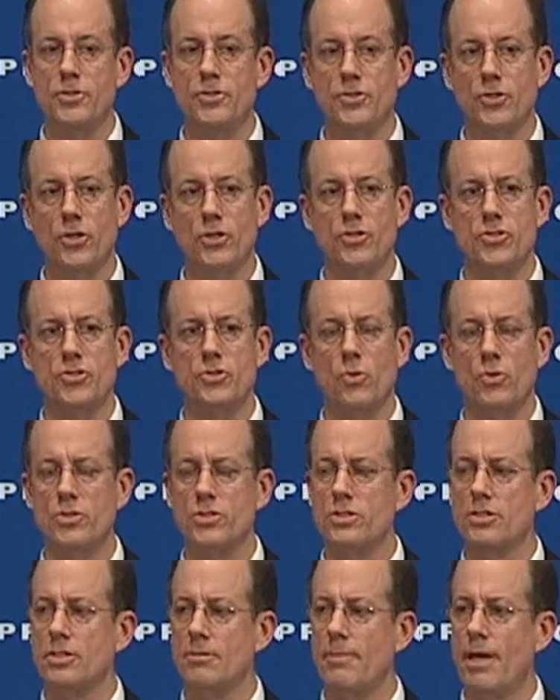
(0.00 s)
Certain
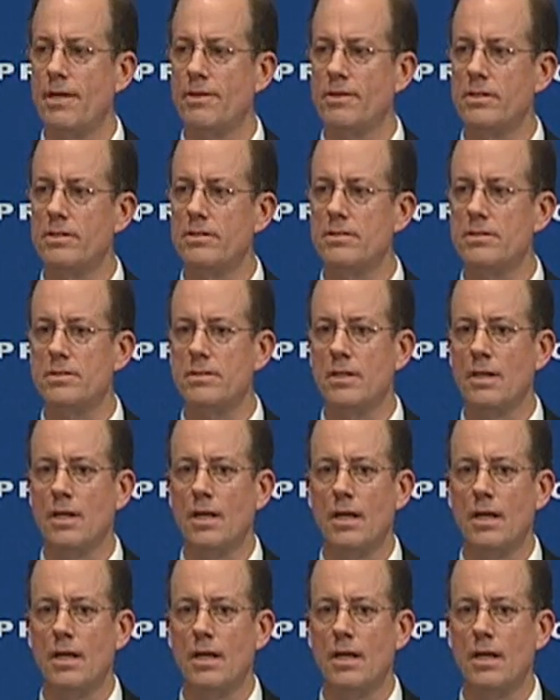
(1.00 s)
sources and methods